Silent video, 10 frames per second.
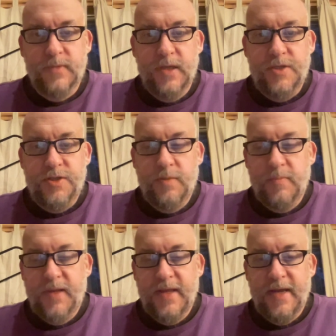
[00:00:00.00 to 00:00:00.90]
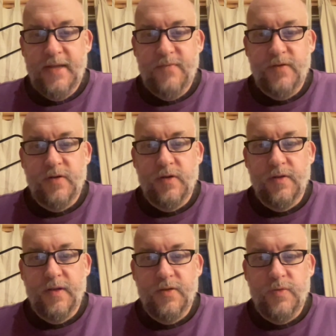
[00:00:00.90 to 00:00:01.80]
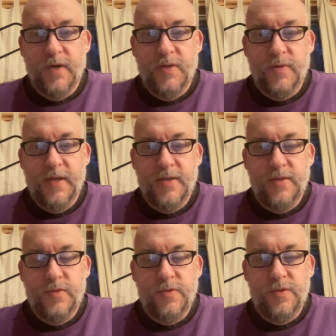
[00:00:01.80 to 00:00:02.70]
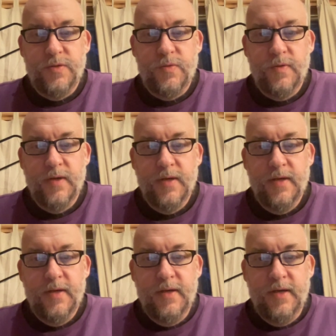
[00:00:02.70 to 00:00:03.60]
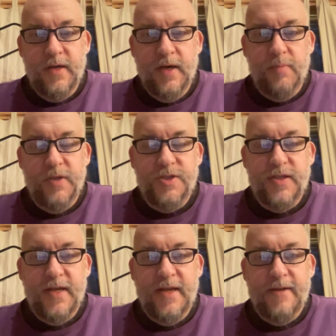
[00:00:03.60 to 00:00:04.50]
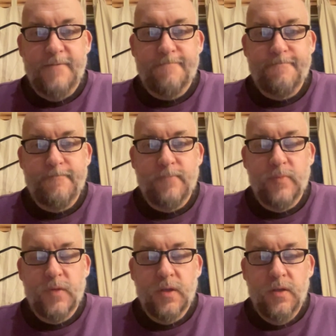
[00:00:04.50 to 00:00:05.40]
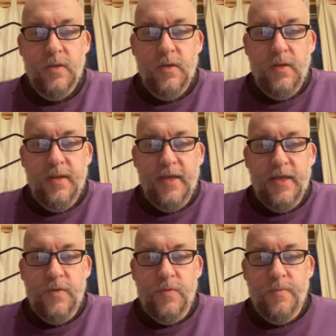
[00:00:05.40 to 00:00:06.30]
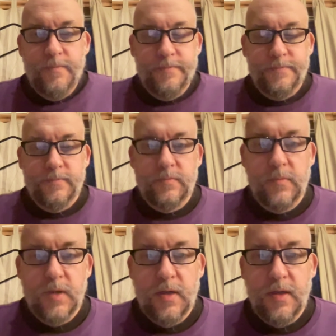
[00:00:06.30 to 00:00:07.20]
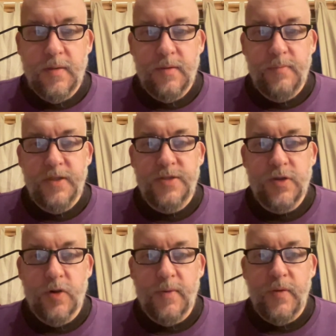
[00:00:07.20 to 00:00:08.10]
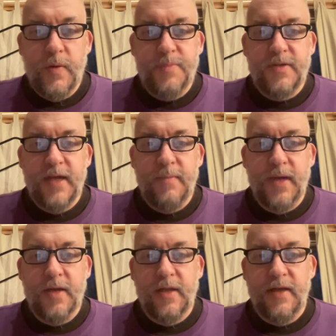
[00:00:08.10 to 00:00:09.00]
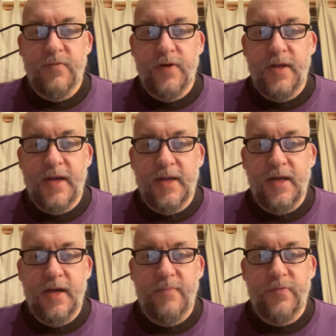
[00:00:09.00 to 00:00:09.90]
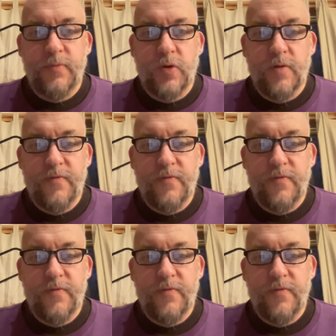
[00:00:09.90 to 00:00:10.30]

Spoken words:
it shouldn't be that difficult in 2022 to accomplish that. Thank you. Please go to my website, michaellavery.com, for more